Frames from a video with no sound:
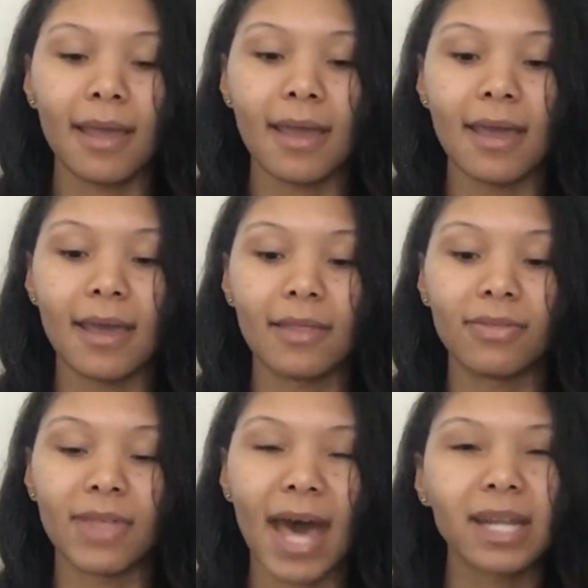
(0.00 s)

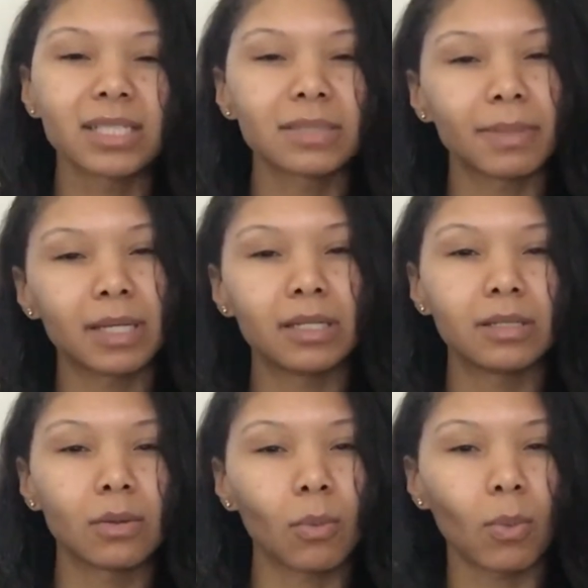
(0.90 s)
And that has
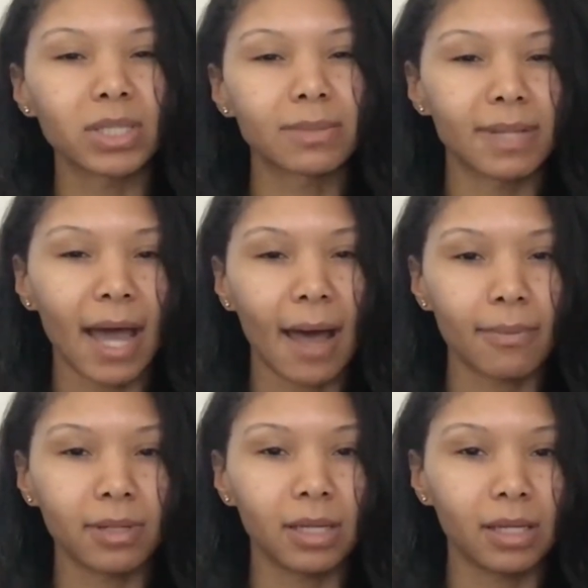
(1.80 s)
been what's been
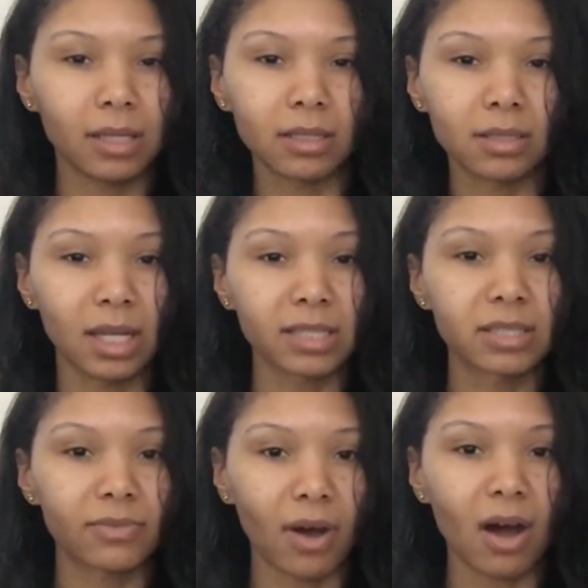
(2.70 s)
happening
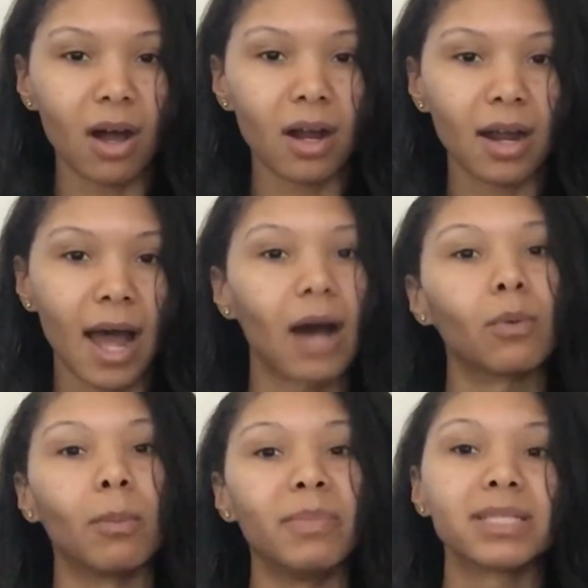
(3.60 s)
thus far. I
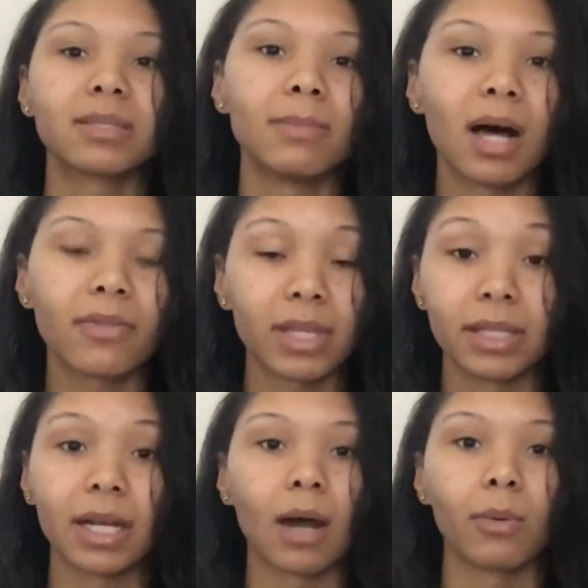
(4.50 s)
will miss a month,
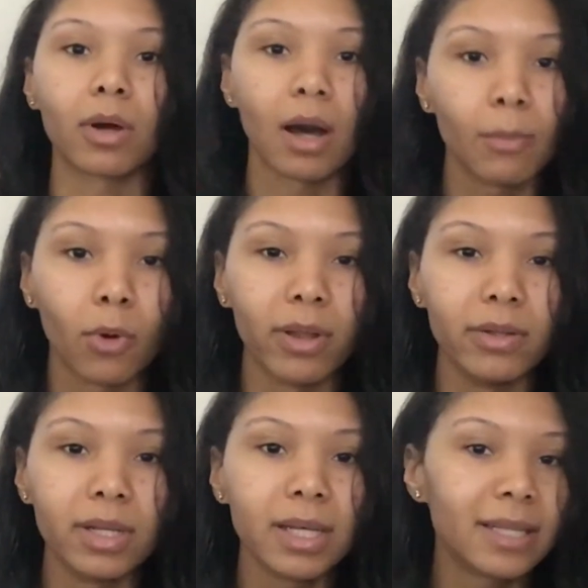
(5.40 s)
and then I will come
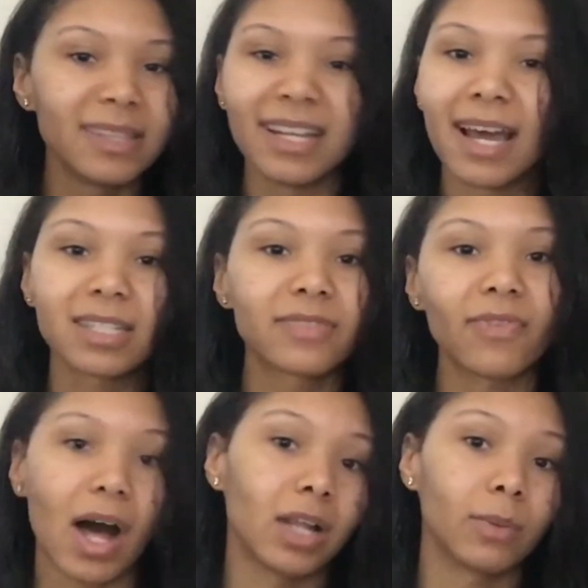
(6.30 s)
on the next
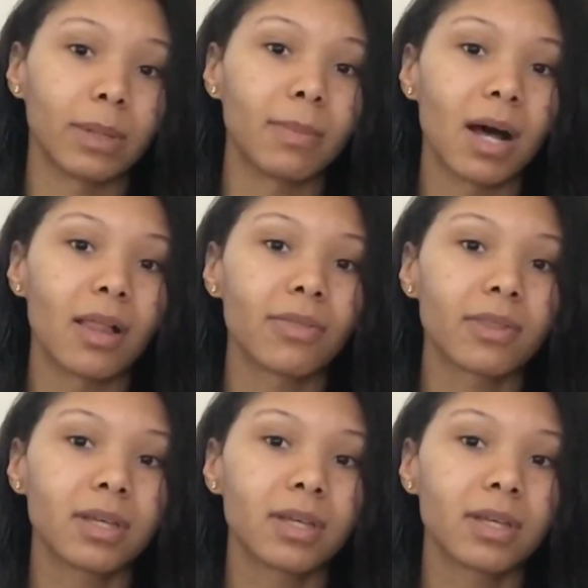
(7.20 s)
following month.